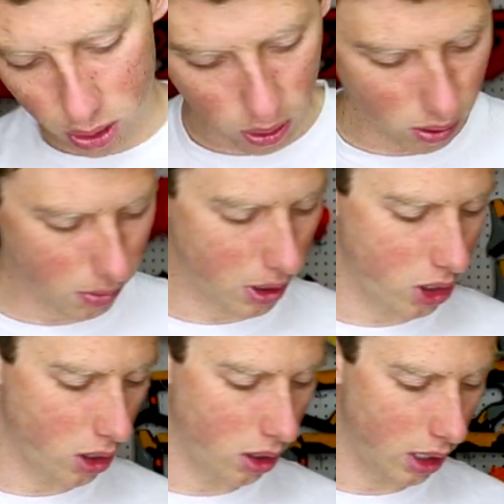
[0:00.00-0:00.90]
the Jolt
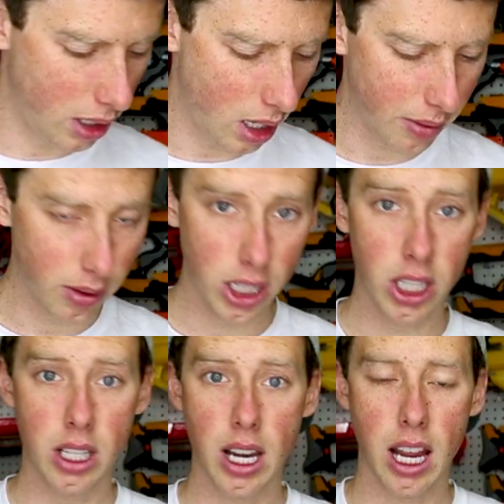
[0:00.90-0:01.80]
original is definitely a
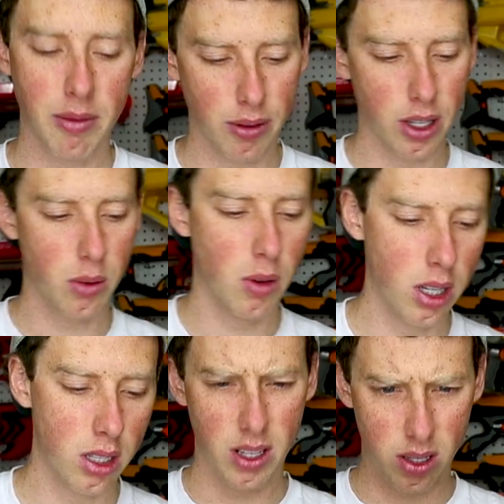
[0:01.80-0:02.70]
good name for this
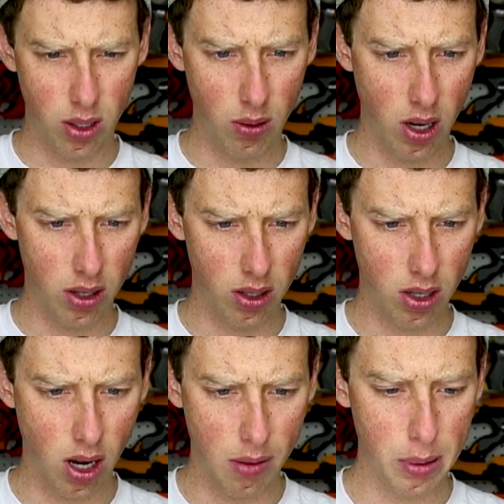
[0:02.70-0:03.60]
one. But it's 2 darts in the
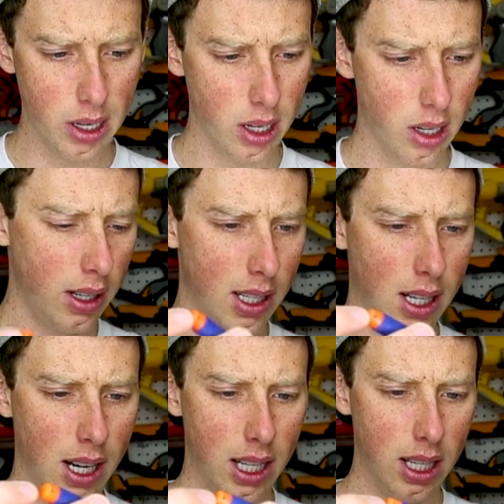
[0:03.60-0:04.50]
top here. Very
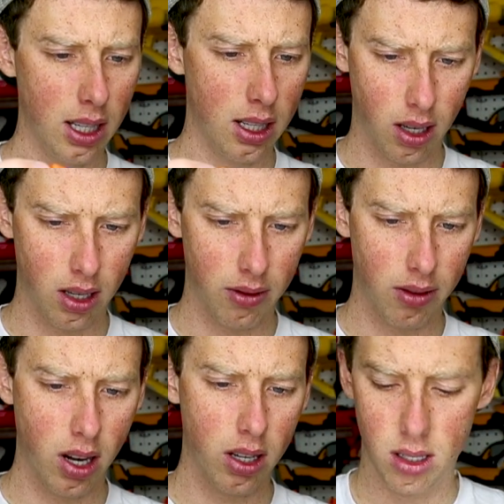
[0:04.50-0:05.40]
tiny. Dart in the
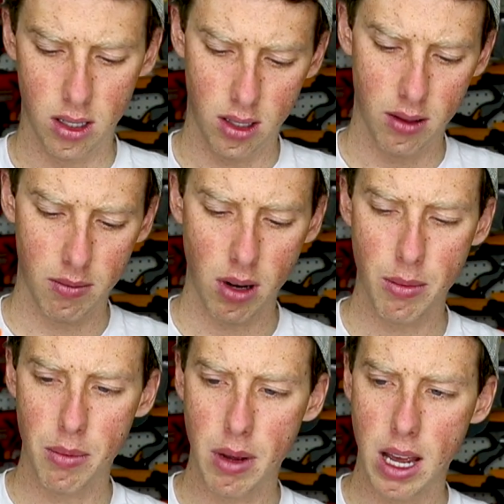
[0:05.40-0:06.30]
front. Prime it